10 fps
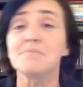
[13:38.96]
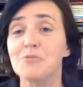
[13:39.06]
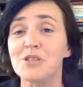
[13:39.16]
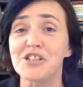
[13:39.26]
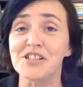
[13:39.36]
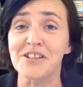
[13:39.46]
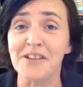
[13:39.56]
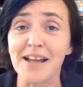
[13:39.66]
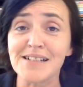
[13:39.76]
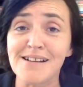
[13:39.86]
Which is the
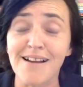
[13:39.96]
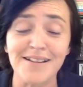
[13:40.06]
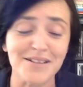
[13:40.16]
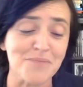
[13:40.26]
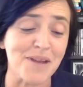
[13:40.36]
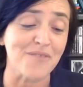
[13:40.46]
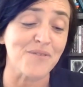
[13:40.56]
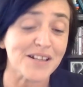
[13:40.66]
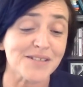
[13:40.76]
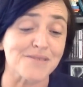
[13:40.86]
next line in the
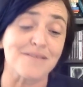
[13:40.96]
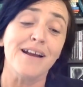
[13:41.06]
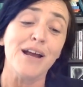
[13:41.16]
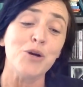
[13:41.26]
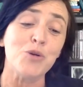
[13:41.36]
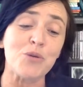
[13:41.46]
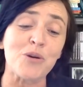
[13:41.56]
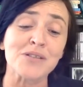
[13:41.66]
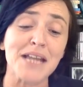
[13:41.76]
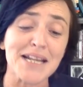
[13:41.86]
manifesto. We
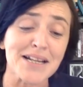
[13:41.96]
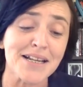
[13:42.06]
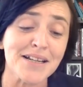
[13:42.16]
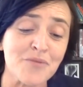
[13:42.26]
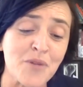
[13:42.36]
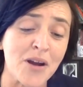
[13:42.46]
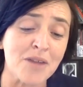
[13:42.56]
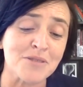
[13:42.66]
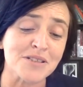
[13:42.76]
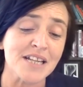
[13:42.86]
want a clean
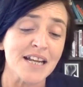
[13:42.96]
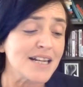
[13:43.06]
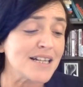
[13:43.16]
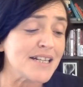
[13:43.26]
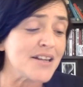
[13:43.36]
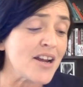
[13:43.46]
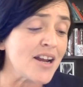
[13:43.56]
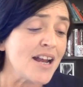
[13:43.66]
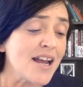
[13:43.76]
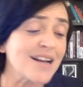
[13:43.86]
environment, clean
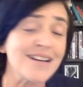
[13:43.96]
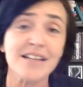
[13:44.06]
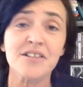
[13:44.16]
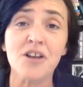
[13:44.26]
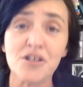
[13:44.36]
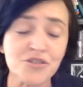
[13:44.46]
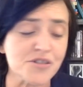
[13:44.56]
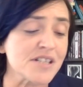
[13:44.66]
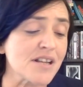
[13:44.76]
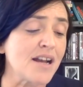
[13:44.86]
air, a clean
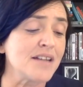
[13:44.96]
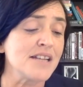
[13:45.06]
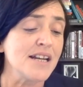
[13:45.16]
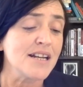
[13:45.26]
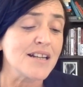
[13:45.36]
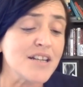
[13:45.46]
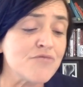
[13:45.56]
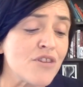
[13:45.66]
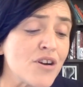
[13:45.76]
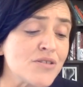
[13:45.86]
countryside, clean
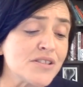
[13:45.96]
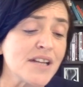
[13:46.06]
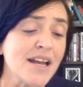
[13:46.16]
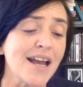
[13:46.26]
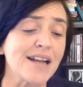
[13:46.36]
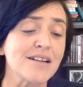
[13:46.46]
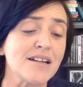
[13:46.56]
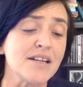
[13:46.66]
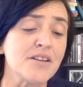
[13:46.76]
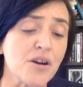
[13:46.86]
roads and
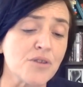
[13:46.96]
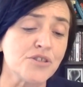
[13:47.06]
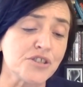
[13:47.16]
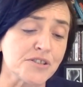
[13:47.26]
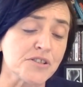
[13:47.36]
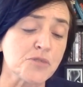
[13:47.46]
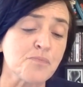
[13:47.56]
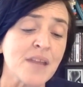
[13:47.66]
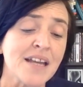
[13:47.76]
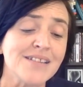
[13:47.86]
clean oceans.
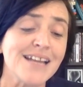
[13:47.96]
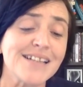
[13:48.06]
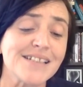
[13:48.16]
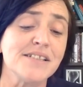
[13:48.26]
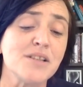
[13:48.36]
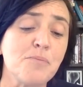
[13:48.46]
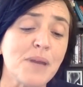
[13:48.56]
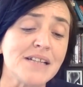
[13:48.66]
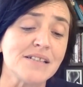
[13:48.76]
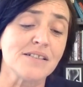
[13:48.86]
That is the
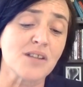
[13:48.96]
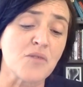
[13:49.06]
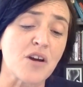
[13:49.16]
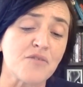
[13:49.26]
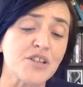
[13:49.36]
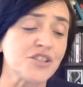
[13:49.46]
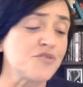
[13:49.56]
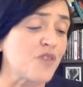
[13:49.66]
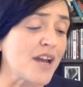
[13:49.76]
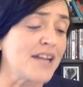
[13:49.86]
basis of our vision
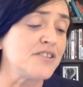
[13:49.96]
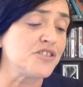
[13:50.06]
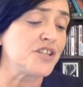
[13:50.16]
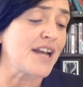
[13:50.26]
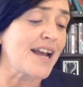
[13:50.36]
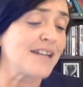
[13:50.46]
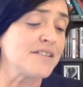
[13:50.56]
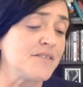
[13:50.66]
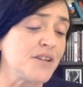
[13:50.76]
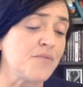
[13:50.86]
for energy
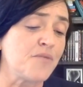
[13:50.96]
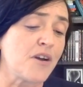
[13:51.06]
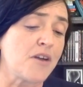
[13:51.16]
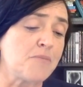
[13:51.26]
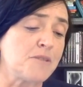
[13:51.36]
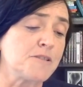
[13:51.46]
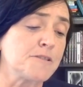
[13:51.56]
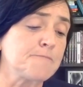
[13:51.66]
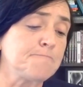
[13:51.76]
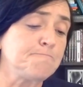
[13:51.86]
and the environment.